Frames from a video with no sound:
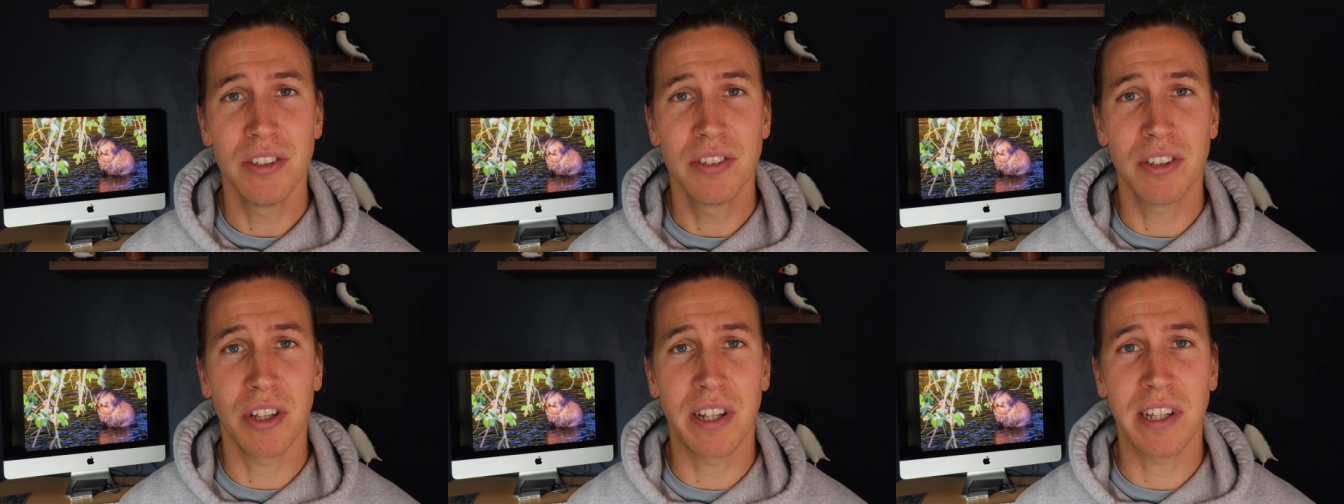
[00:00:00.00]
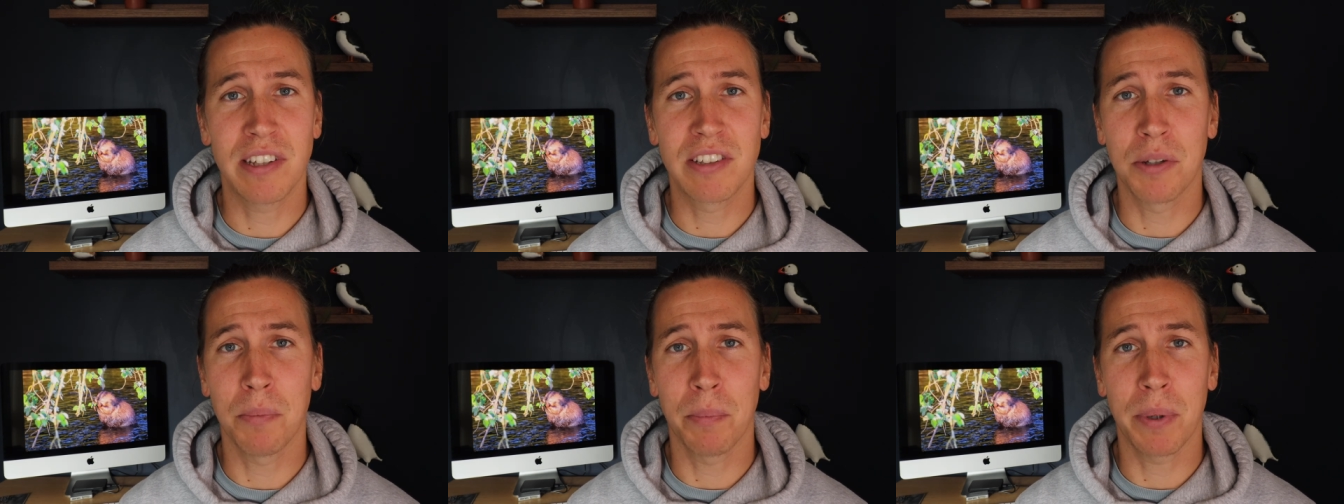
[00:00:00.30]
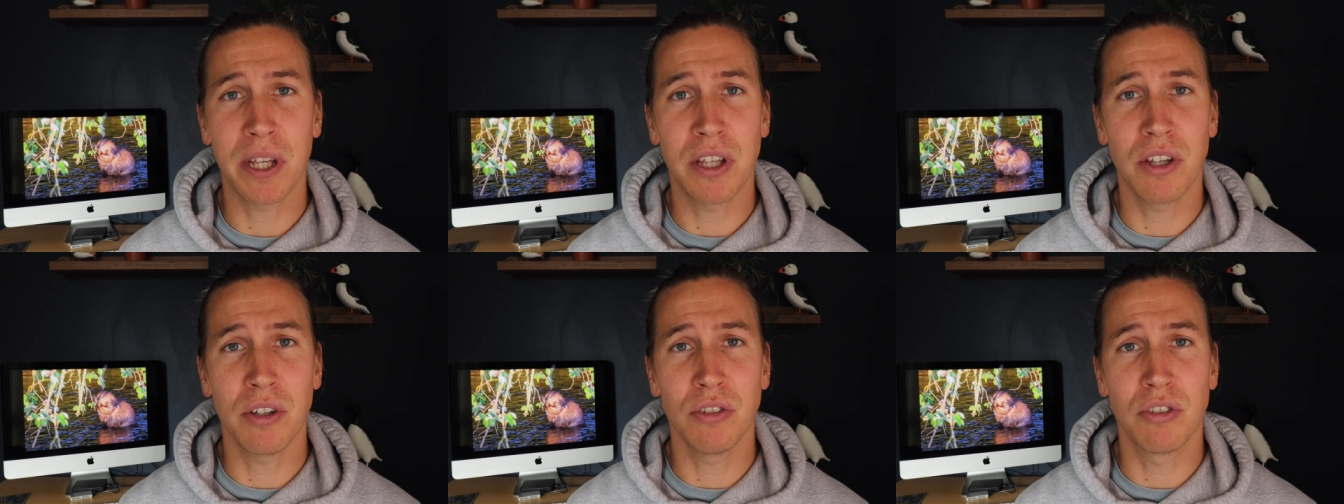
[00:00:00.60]
So this can
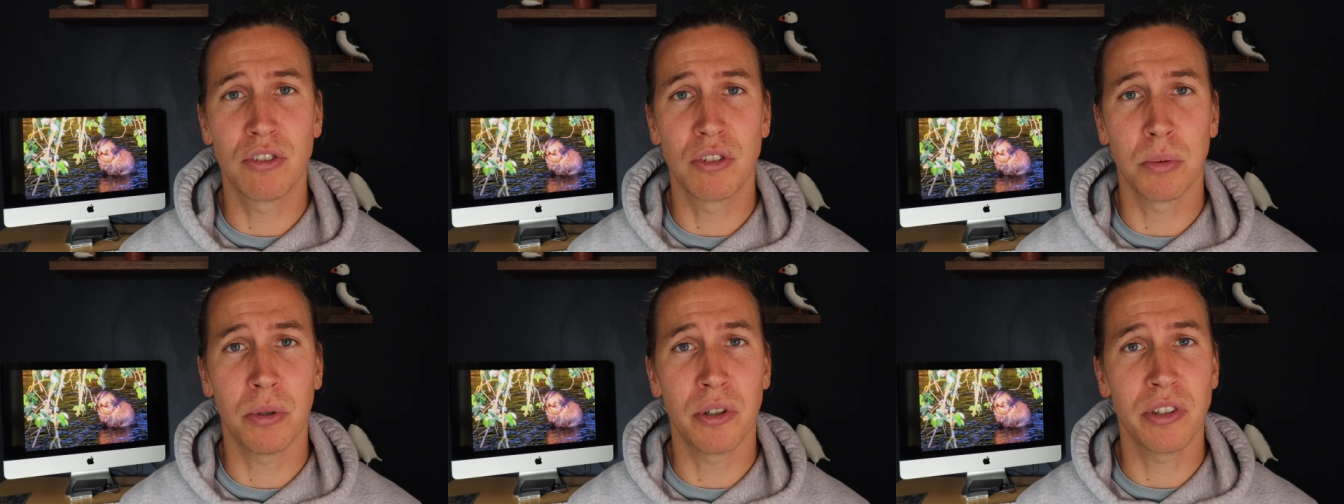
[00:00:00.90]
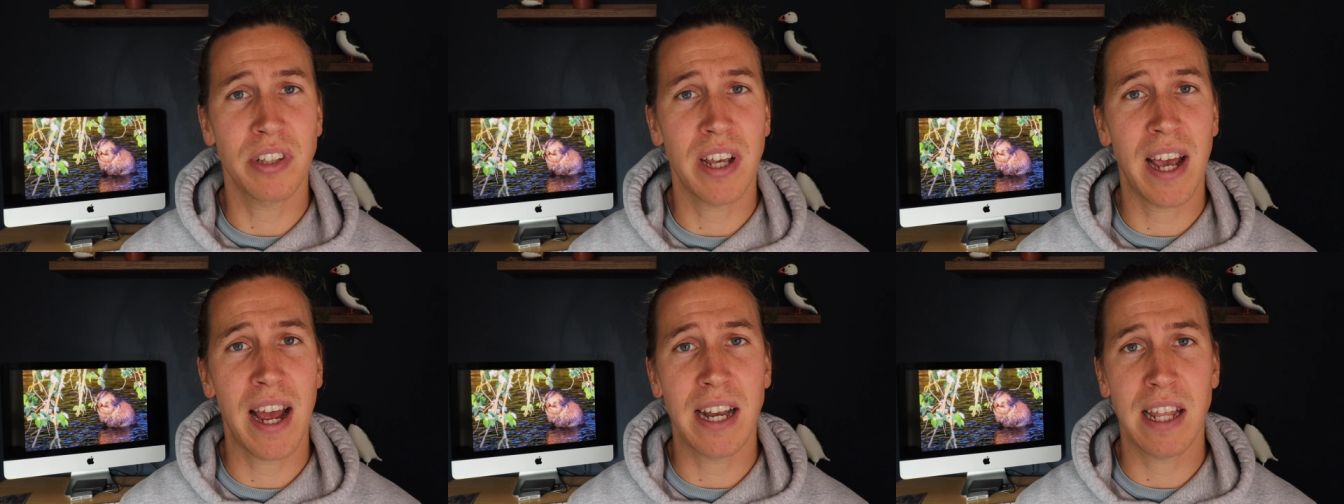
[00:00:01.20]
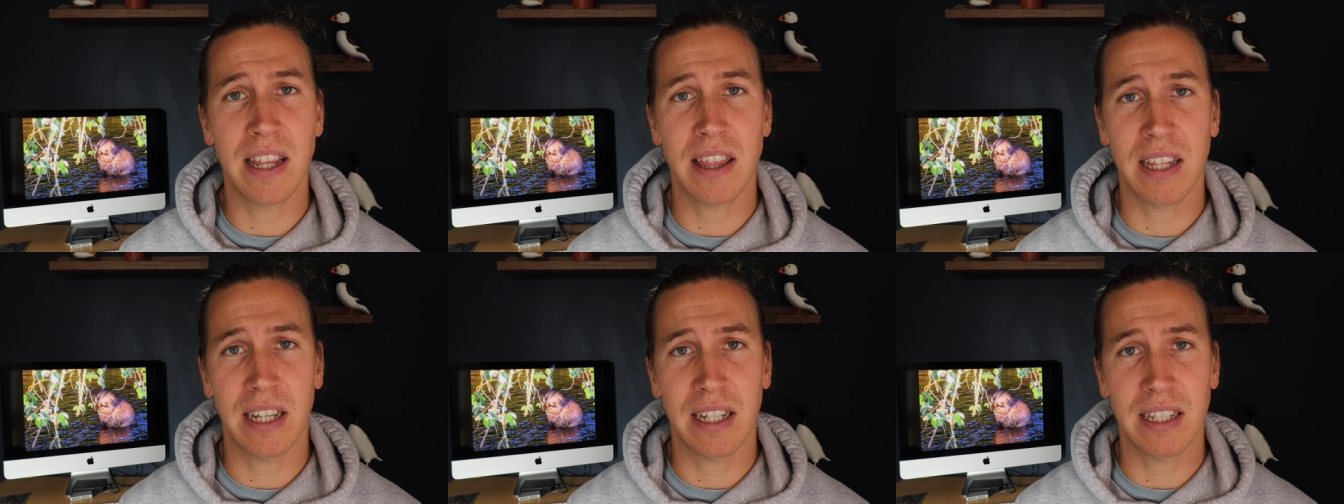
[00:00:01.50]
be used towards
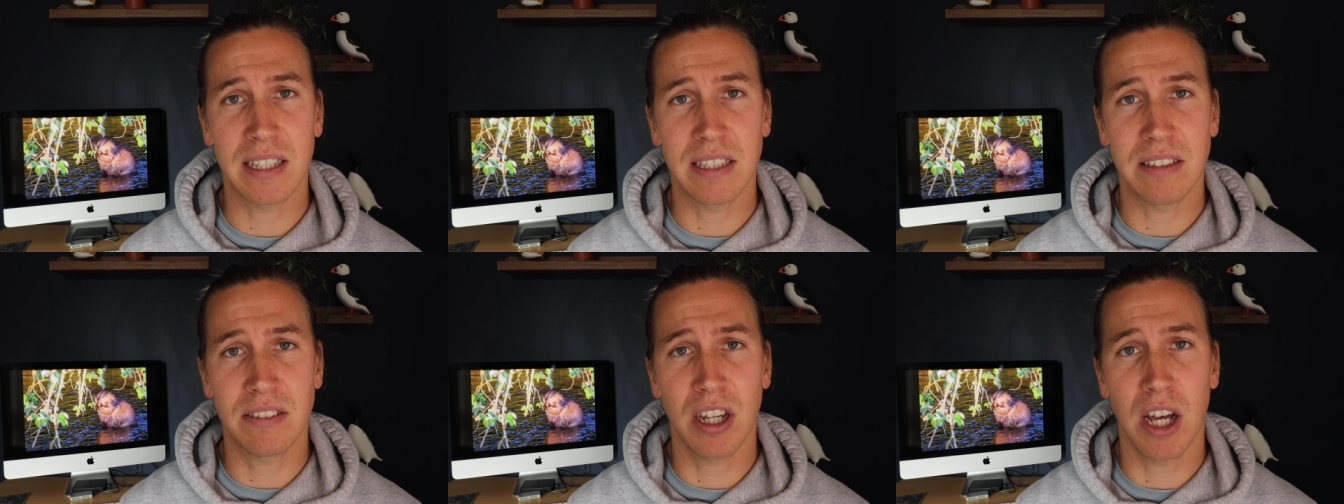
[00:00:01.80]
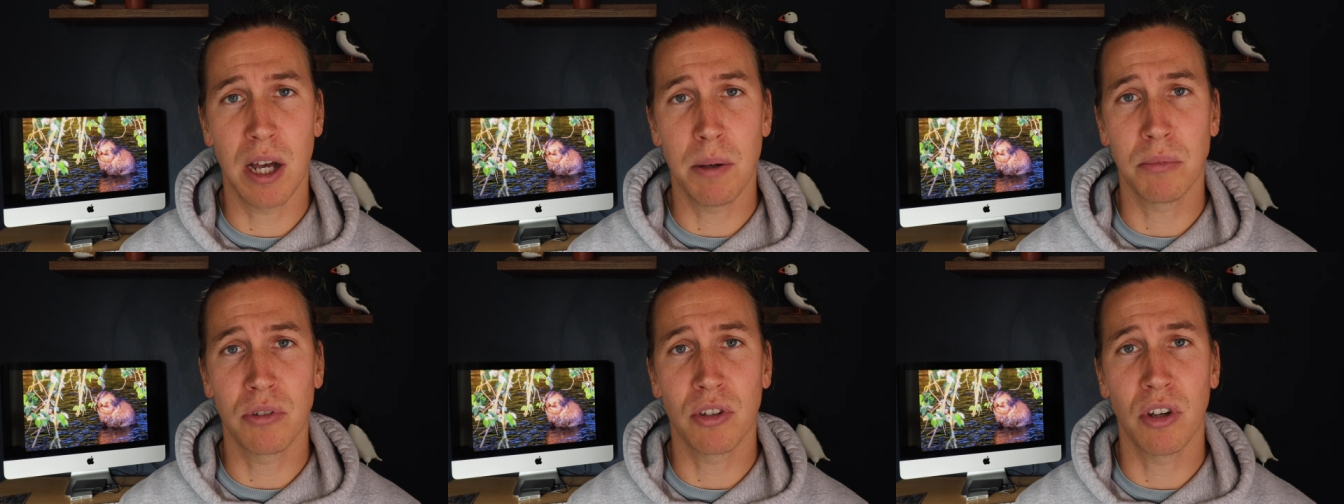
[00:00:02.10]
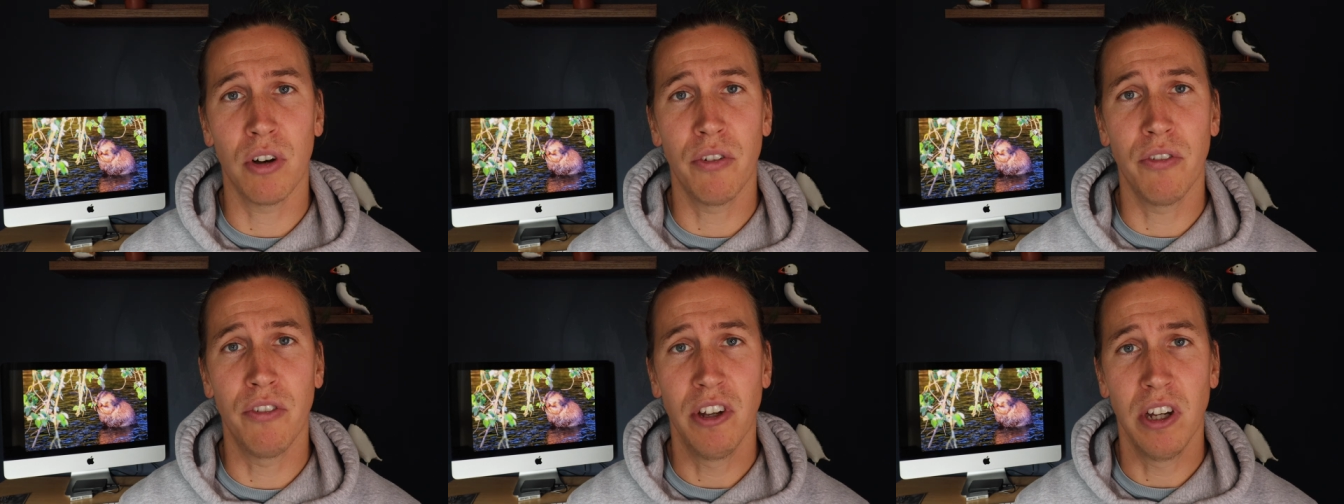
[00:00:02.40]
anything in terms
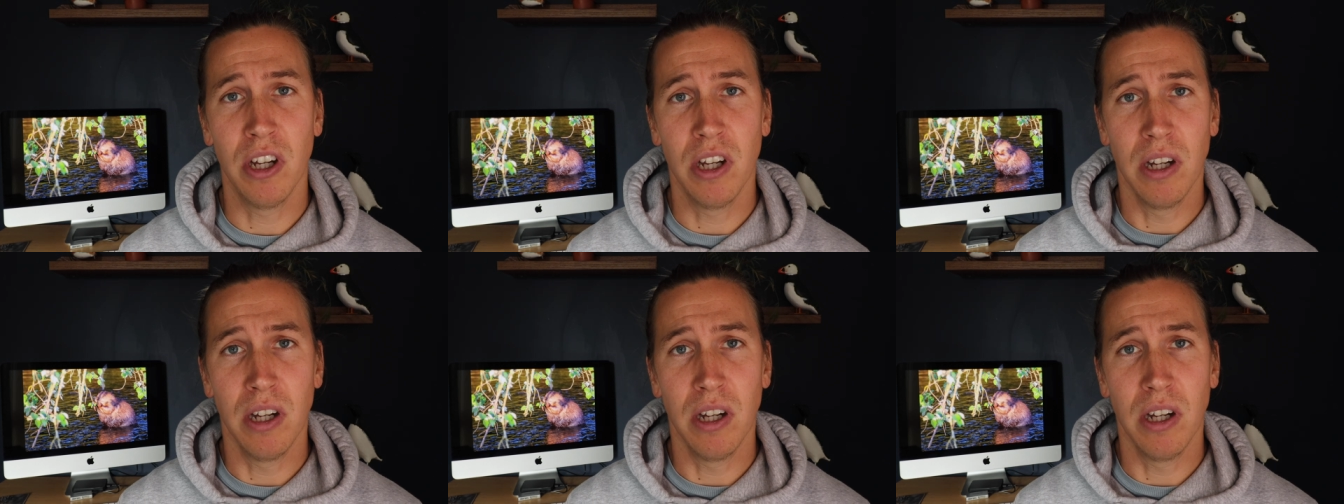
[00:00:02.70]
of